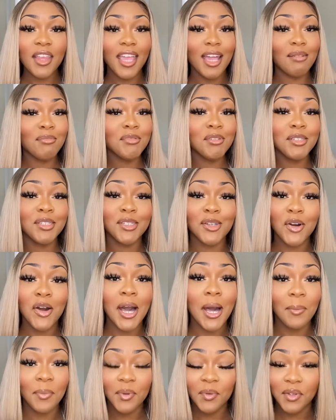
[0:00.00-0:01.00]
I'm just so
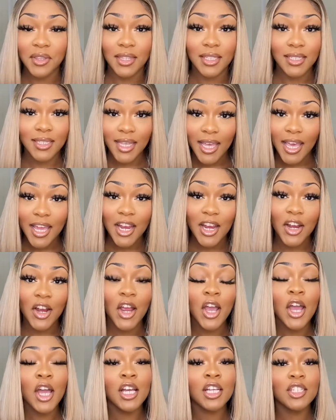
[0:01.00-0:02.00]
happy with this hair.
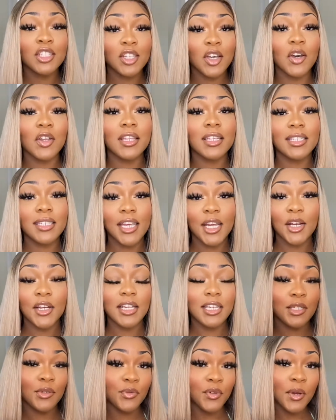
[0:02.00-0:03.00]
So this hair
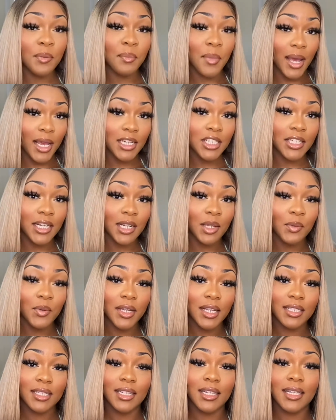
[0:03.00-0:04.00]
is from My Shiny
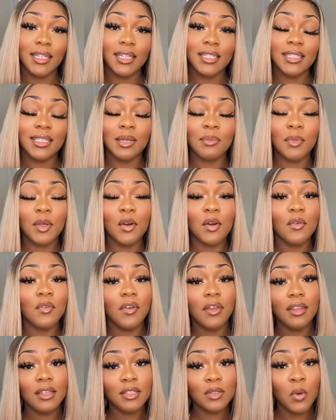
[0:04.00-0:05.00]
Wigs and they did send me
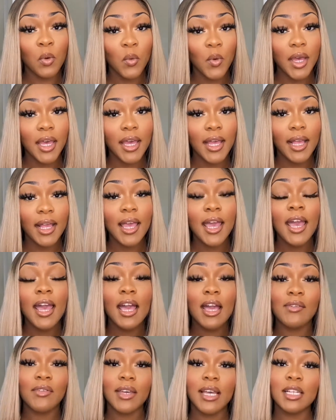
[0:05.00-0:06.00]
over this wig.
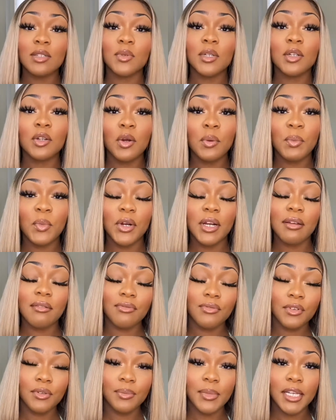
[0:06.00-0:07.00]
If you guys want to know more
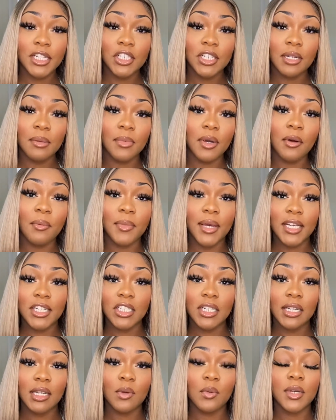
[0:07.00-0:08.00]
information about My
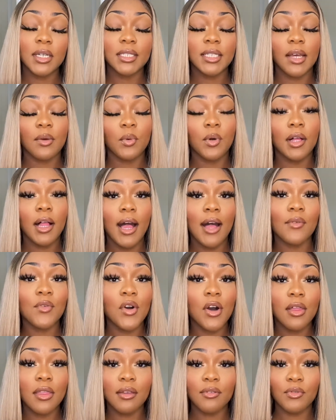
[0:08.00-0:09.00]
Shiny Wigs, I will have
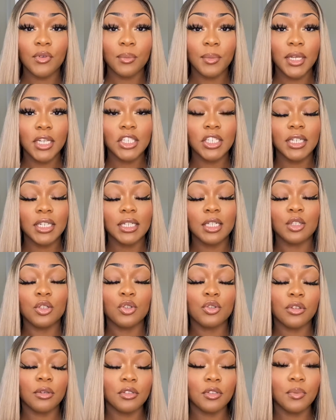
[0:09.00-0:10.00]
all the information in the
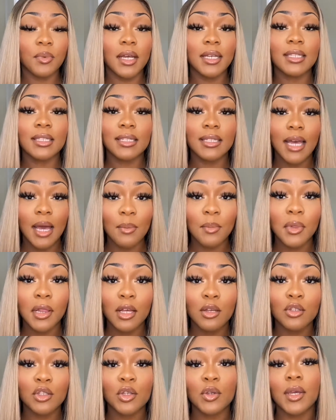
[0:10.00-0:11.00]
description box down
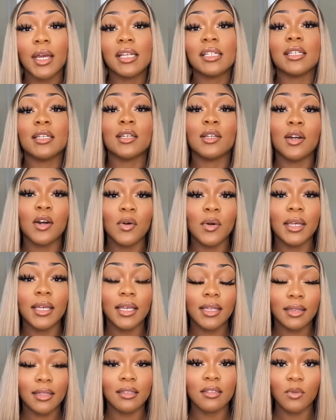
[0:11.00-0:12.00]
below so you guys can go and
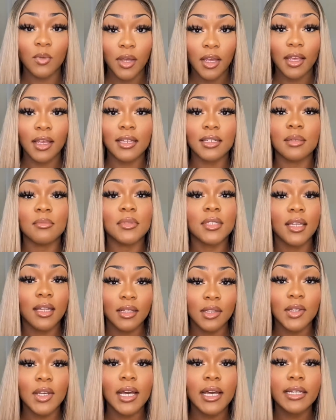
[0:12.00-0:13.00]
get this wig because I'm
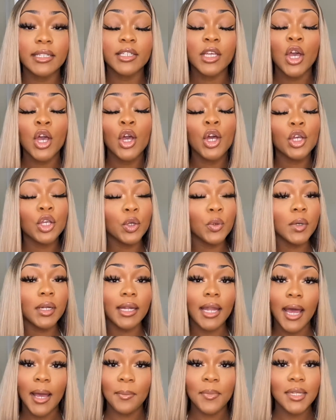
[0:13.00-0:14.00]
telling you guys, you will
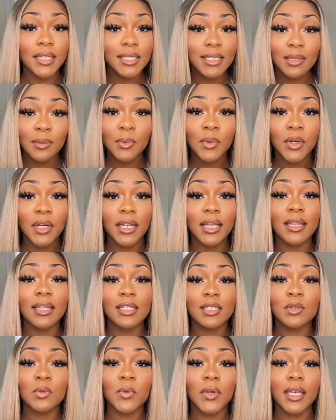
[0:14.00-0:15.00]
not be disappointed.
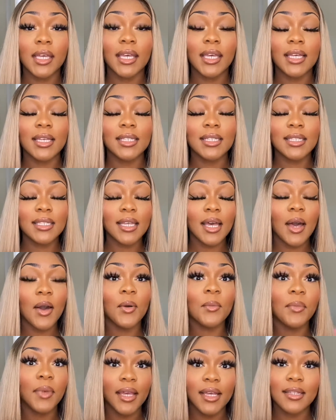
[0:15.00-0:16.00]
This wig is
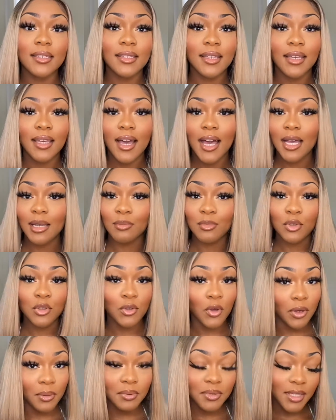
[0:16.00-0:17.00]
amazing. I'm
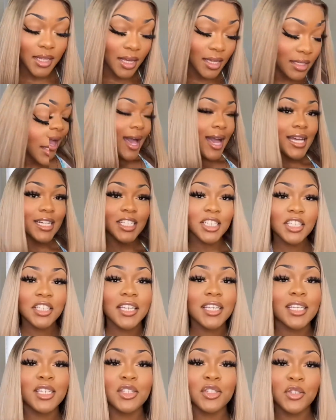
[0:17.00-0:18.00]
so obsessed. I just
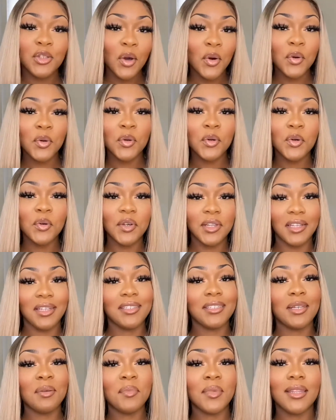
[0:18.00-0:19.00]
think it's so cool when they
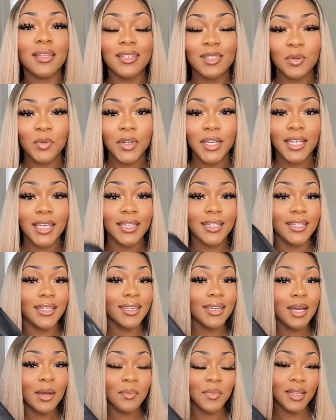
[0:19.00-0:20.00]
sent me this wig. It
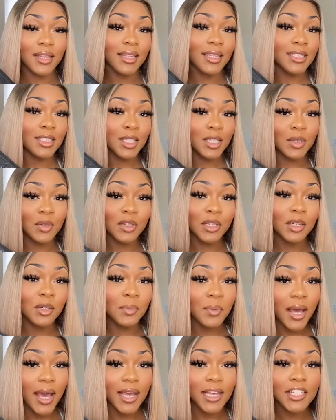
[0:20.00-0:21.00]
did come in this cute little
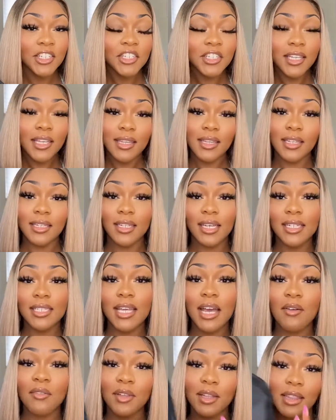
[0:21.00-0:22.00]
packaging and it does
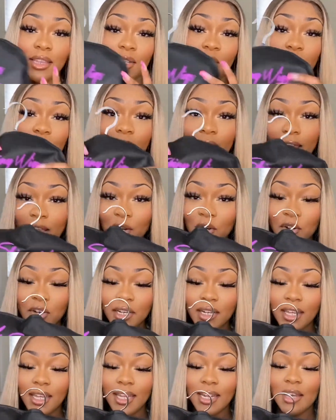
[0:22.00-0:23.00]
have a little hanger
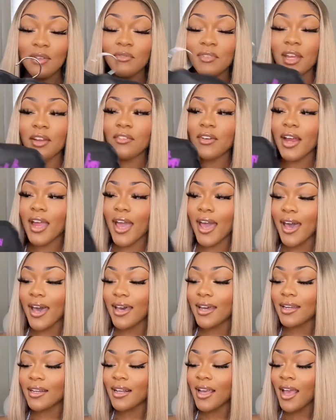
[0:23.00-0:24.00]
on it and I've never
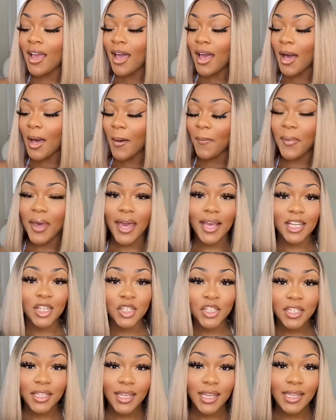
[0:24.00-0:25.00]
had a
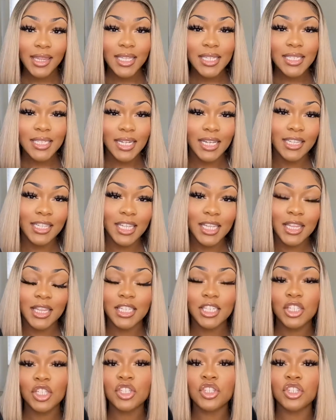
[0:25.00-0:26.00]
packaging like this and I think
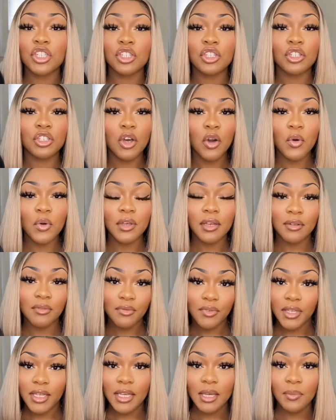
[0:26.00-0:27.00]
this is just so
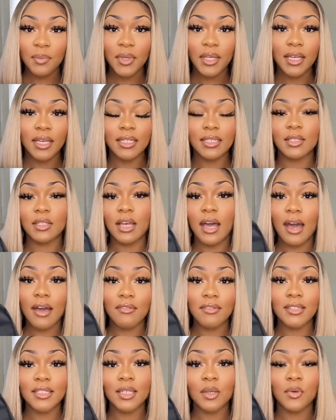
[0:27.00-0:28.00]
convenient because
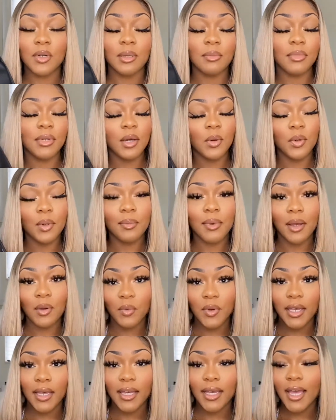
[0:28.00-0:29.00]
obviously when I'm done with my
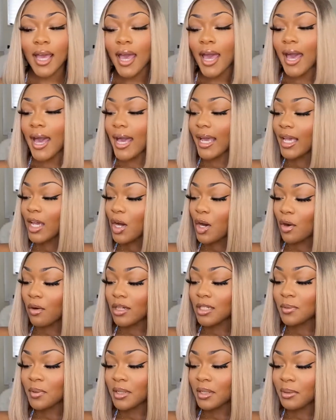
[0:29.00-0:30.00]
wig, I can
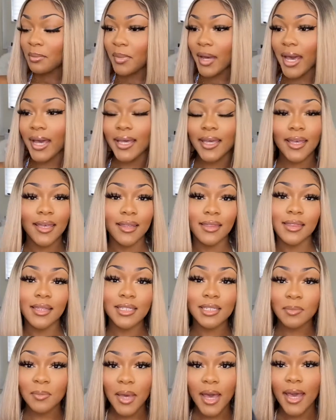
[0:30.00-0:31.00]
always put it back in
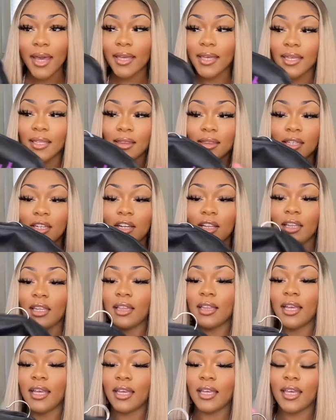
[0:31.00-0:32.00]
this bag and literally
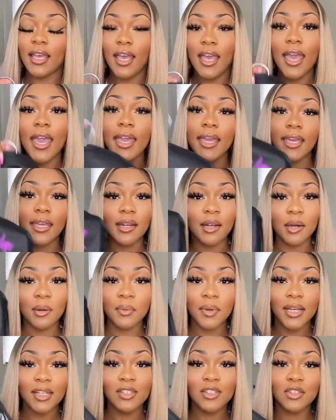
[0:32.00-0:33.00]
like hang it
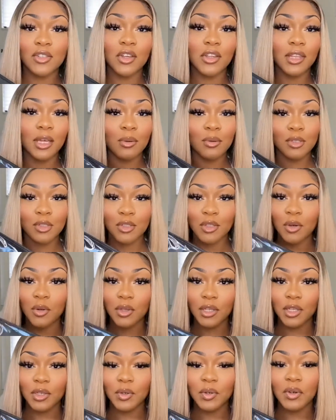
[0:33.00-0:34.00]
up. I just thought that was so
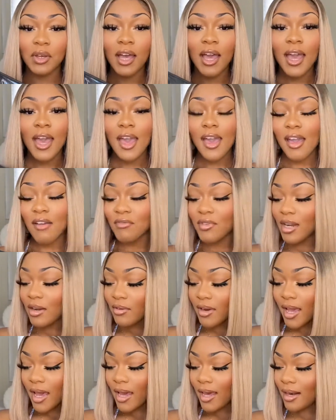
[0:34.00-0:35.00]
cute. I've
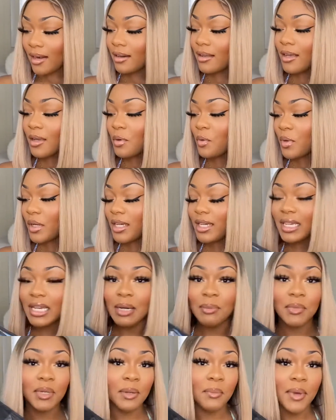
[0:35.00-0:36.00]
never had a wig
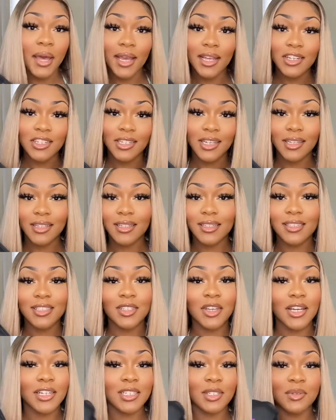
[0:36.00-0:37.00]
come in a package like this.
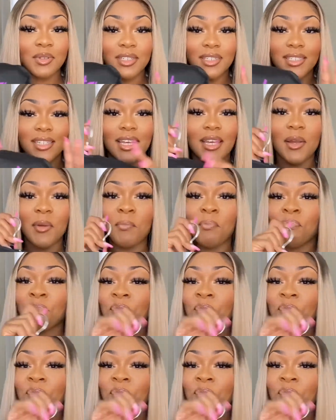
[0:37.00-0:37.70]
So I just want to say